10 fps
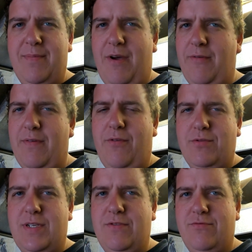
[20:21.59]
but only
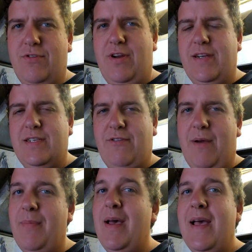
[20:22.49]
1,400 on Instagram.